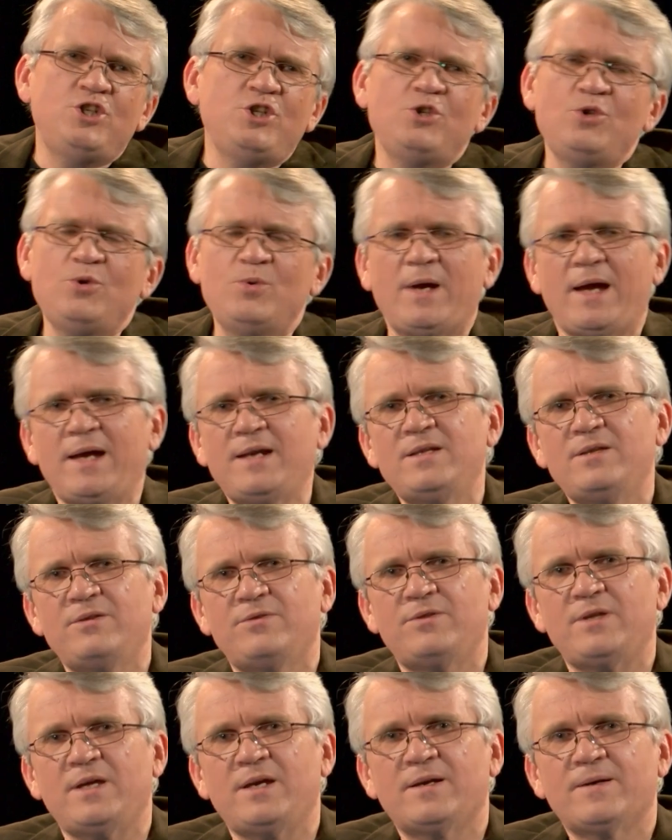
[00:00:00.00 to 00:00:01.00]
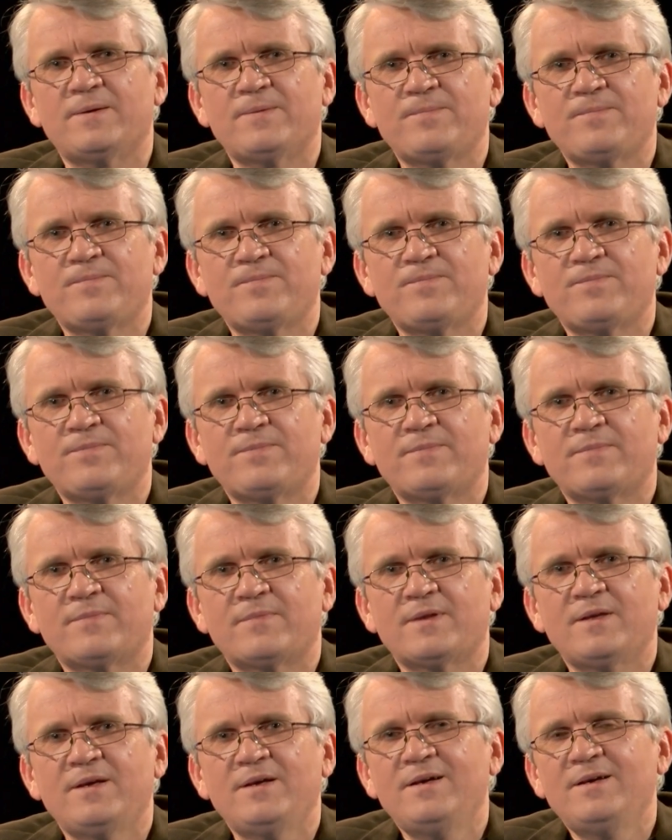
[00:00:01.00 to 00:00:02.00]
do anything.
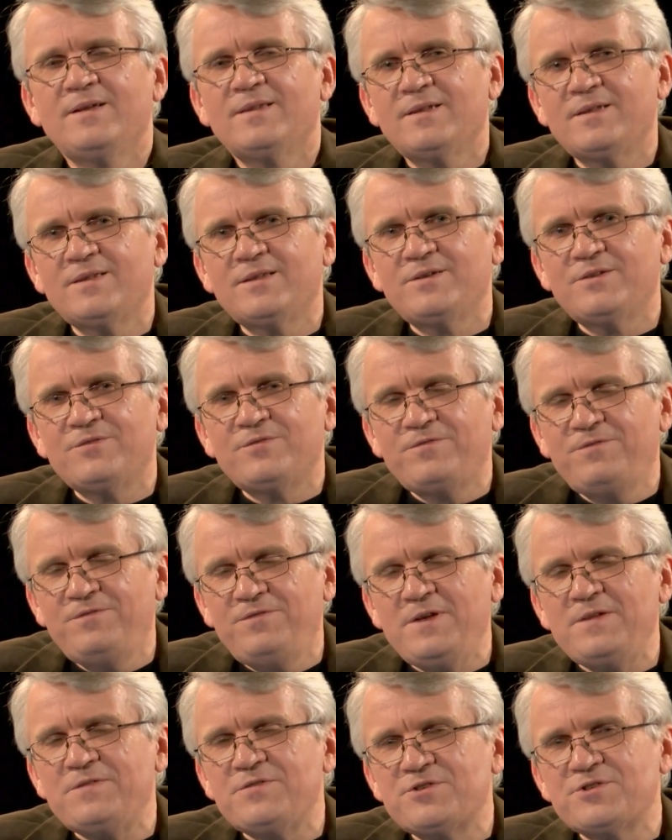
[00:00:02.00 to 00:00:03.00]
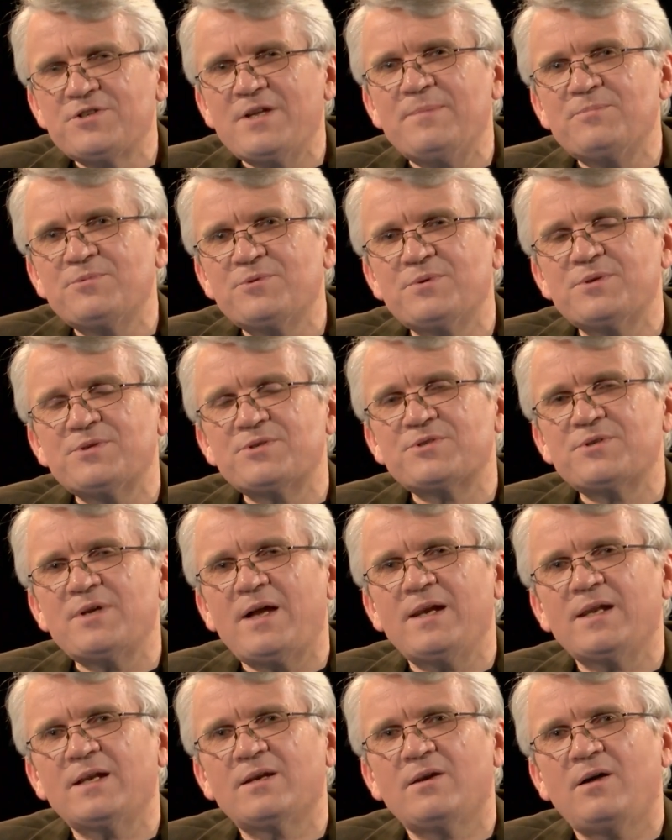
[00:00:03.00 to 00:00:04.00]
The fifth step to a
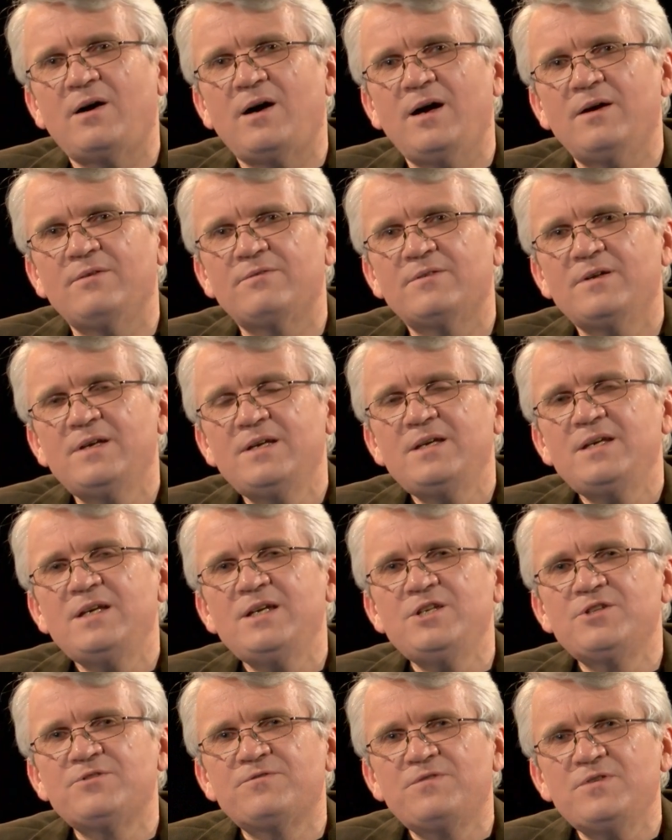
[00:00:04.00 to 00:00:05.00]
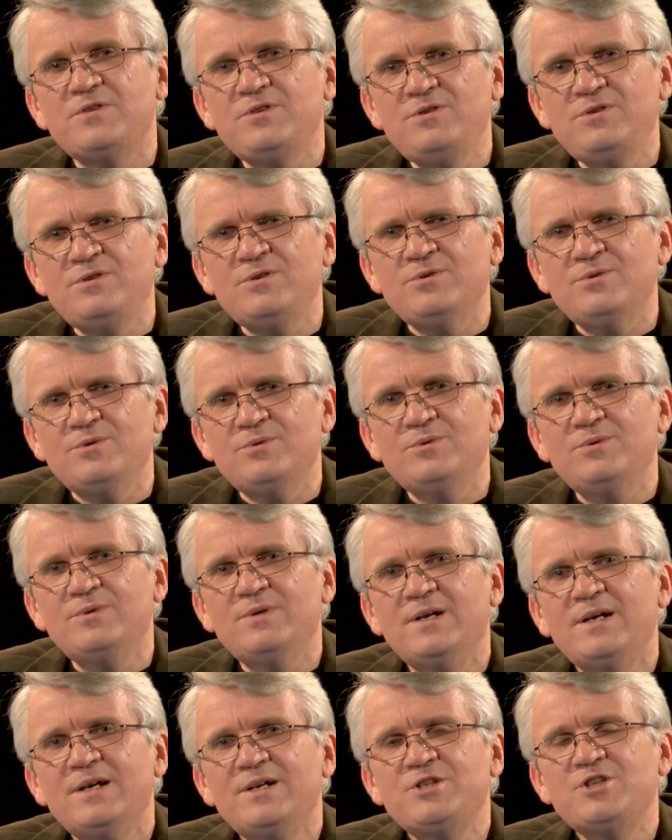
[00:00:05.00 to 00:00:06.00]
stunning life is for
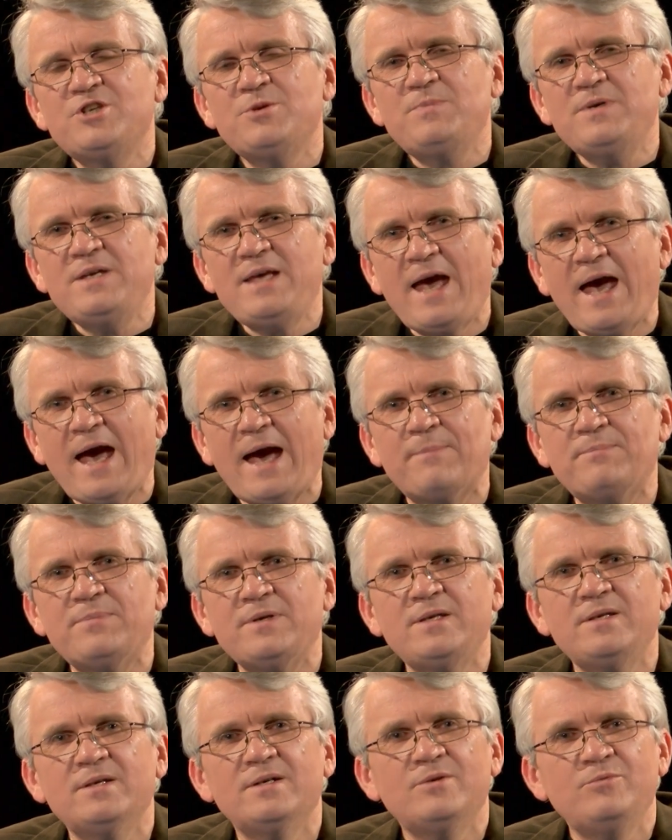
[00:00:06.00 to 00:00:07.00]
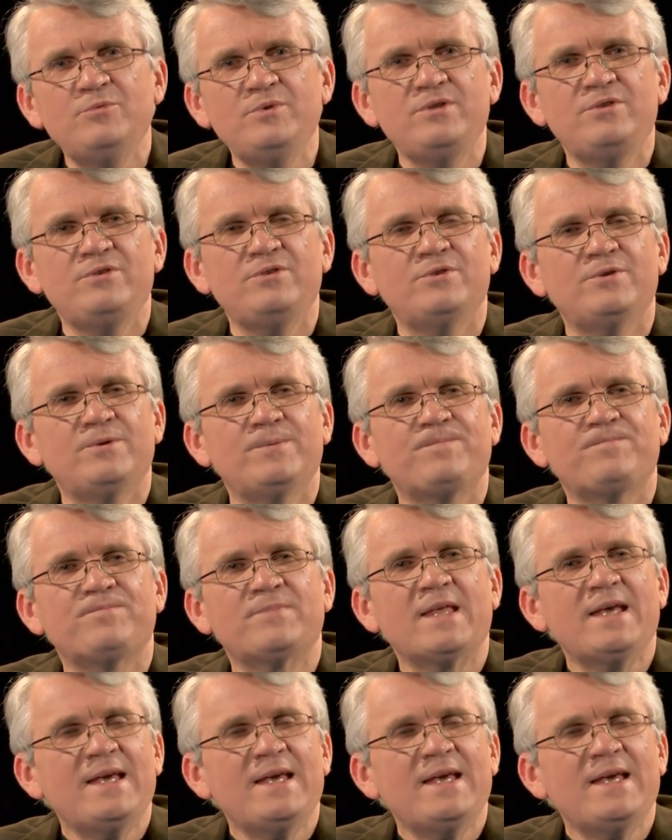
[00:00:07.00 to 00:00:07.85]
you to be happy with you.